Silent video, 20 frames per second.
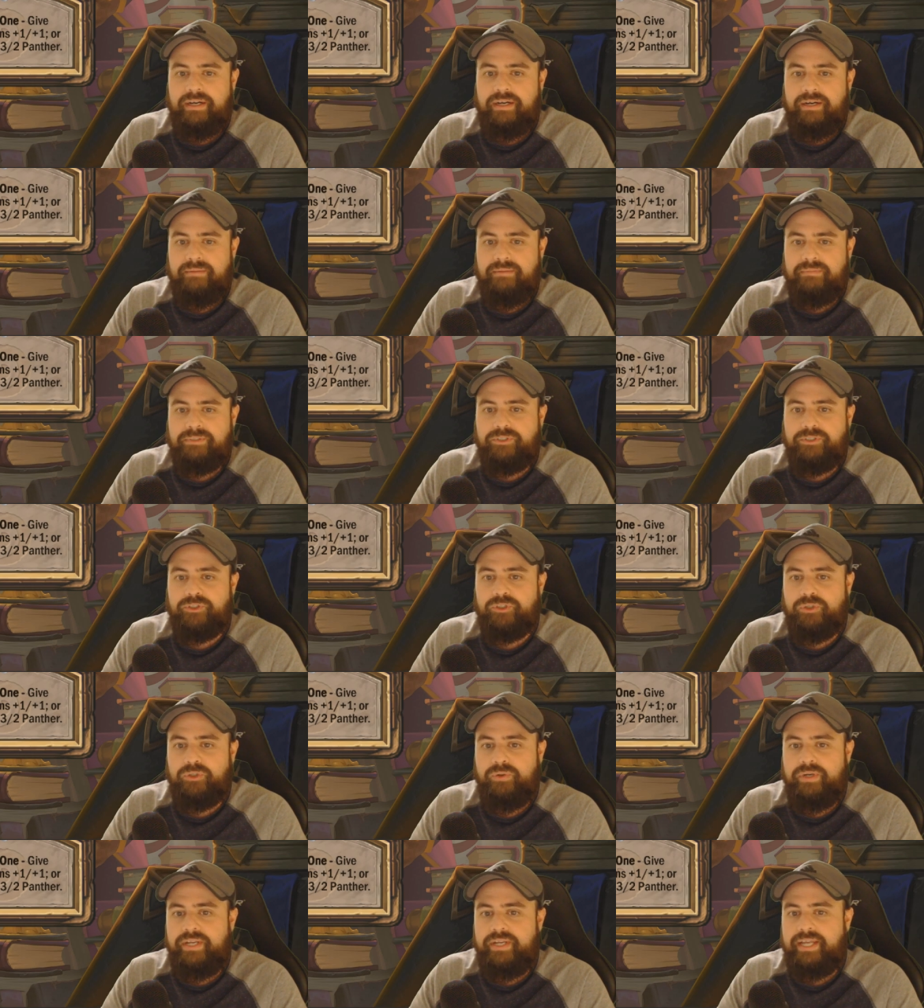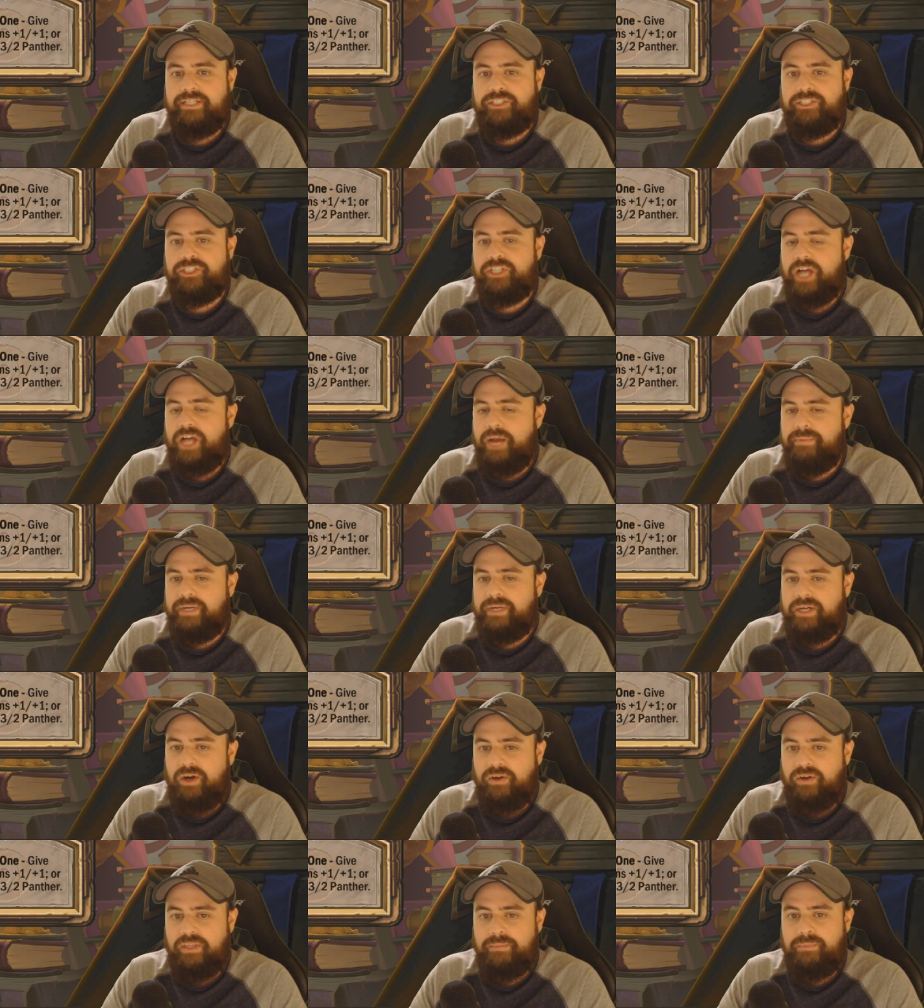Druid and Shaman
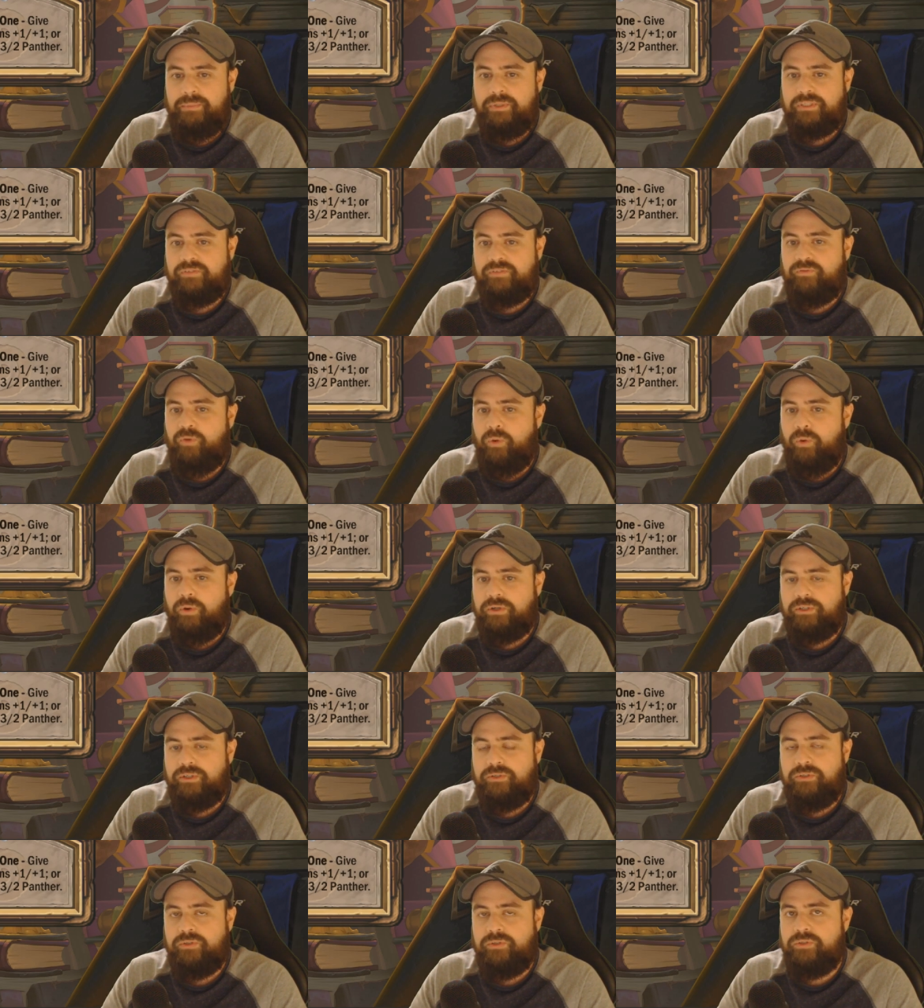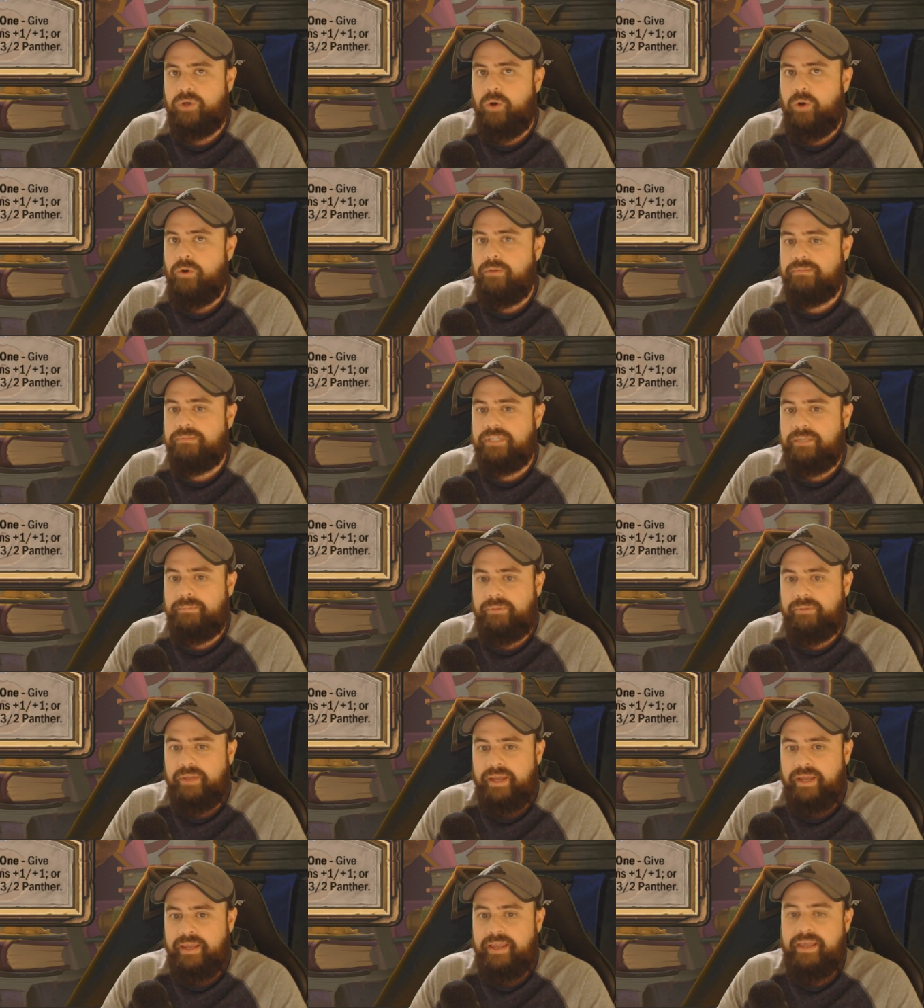card that puts 4 2/2 totems into
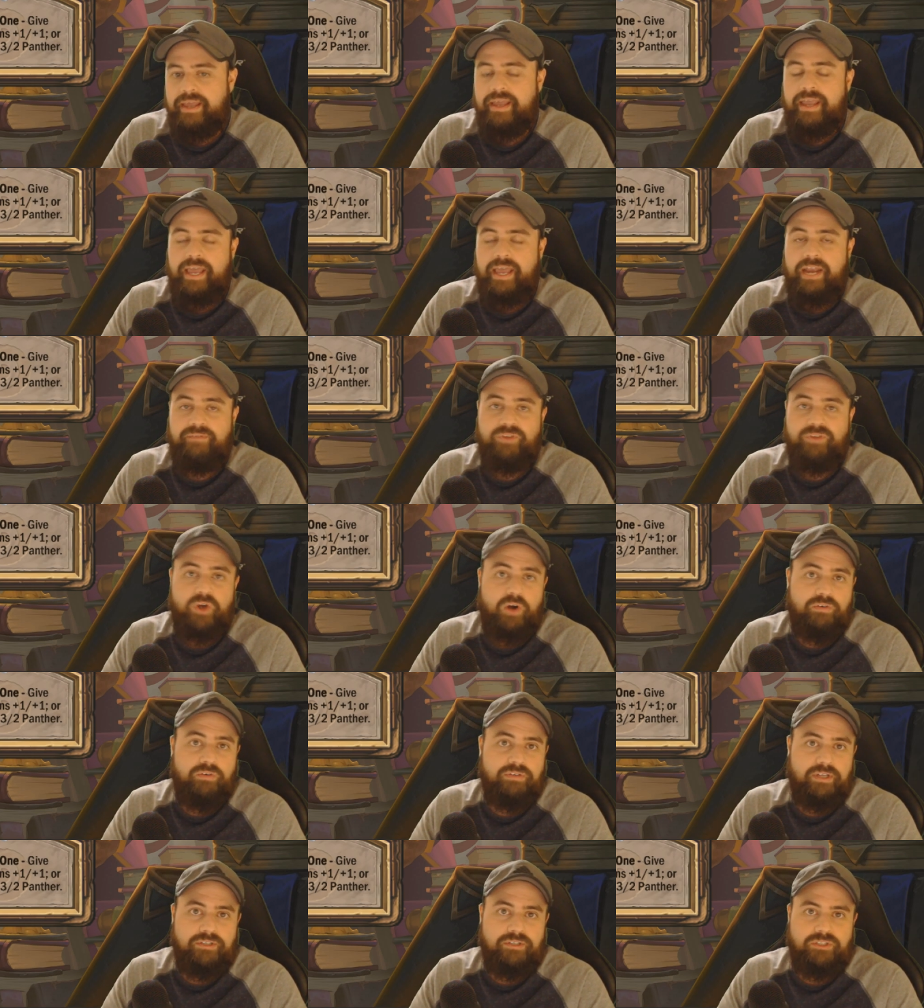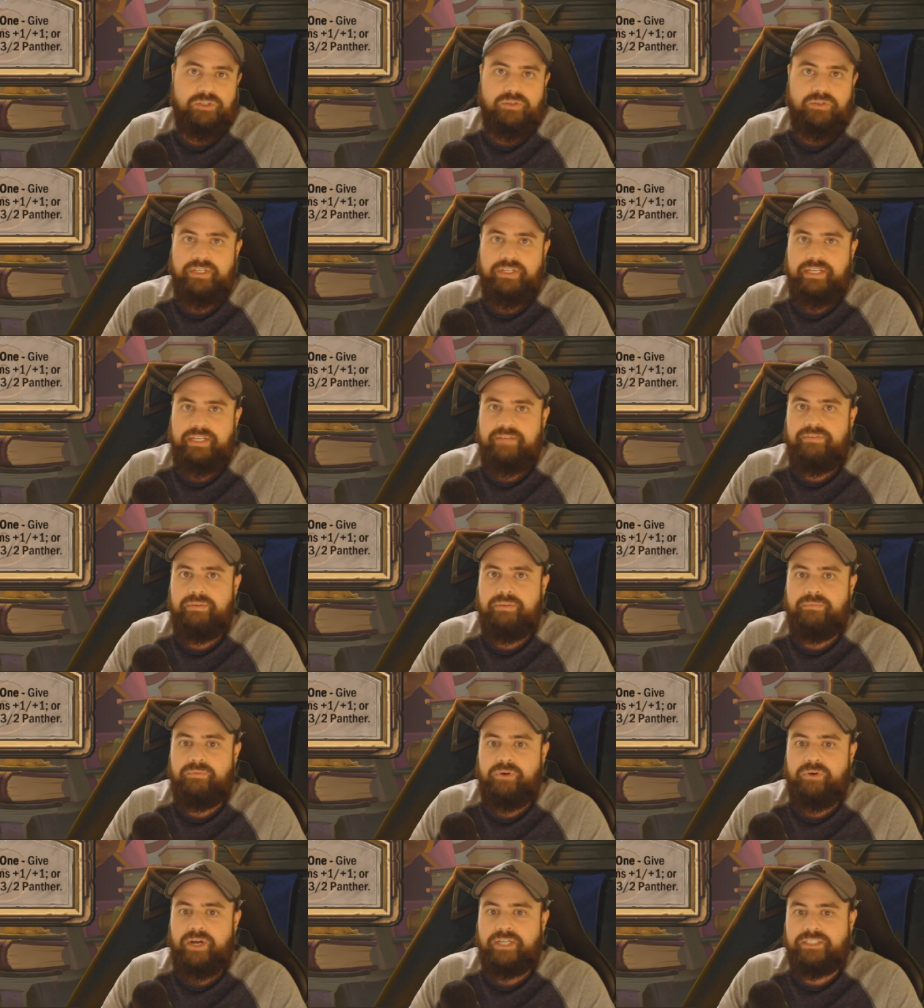play, and if you overload 2, you can give them
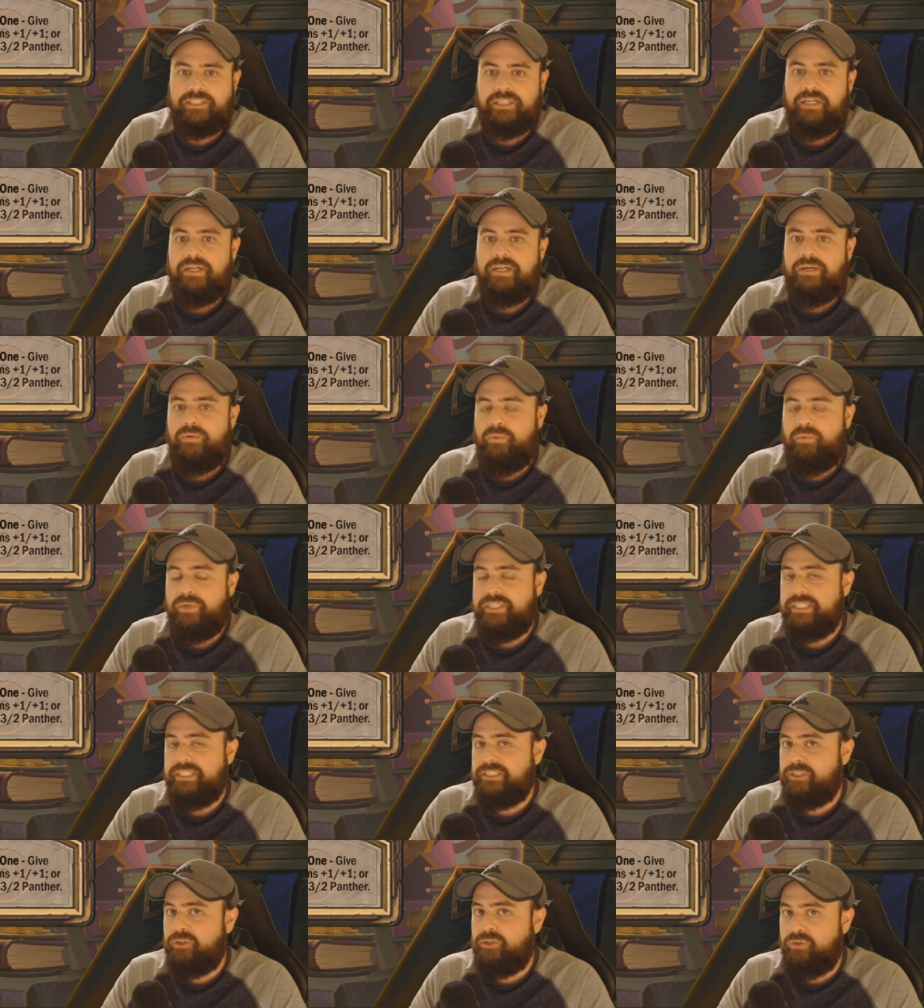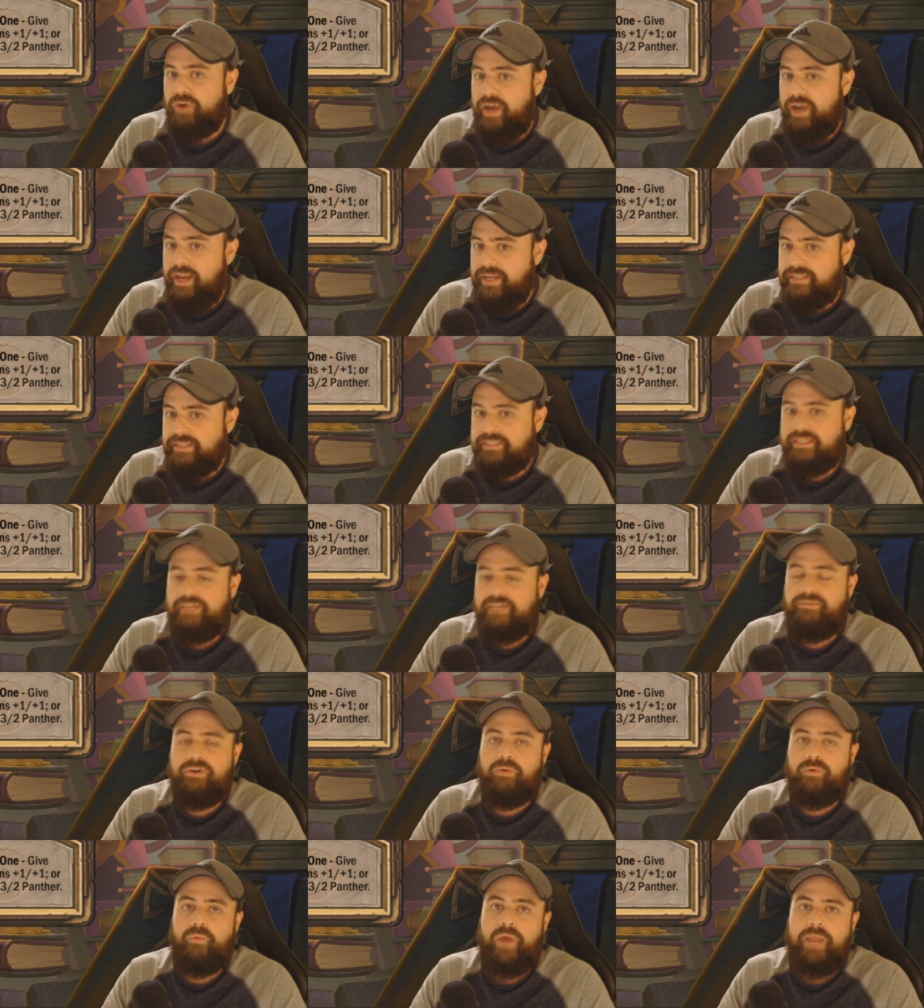Rush, which is great if
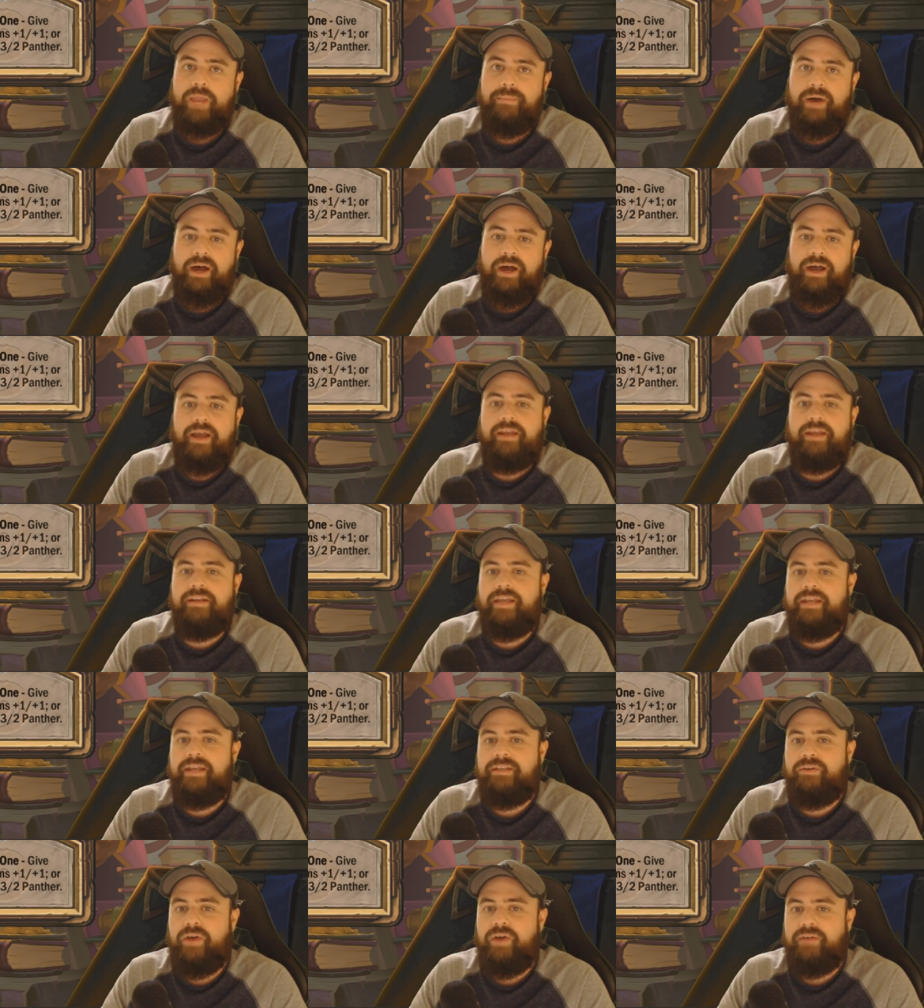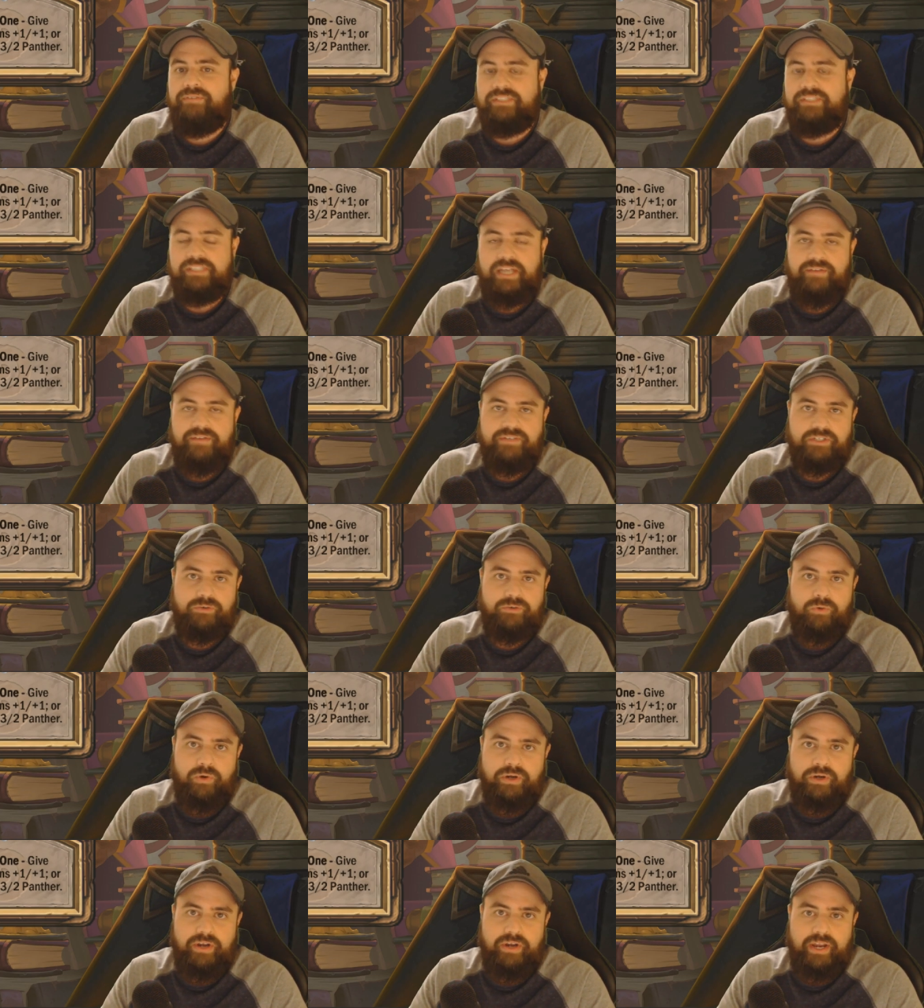you're way behind and you have a Savage
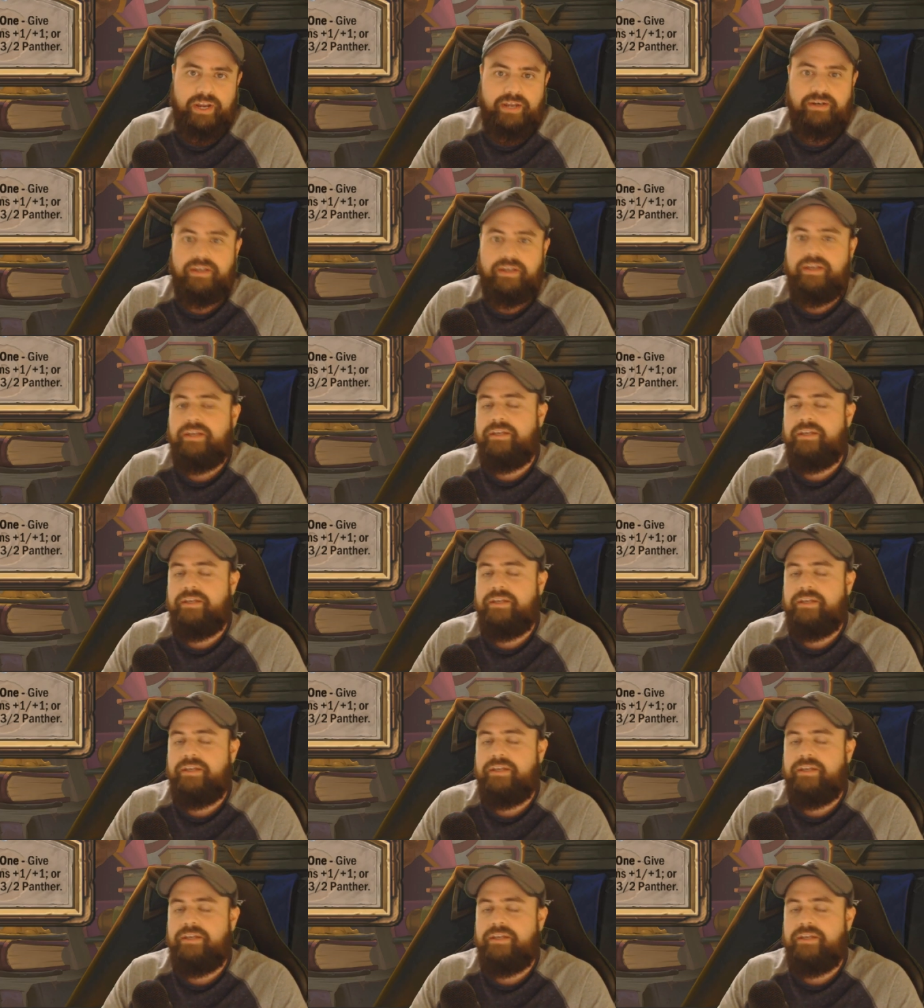Roar in your hand.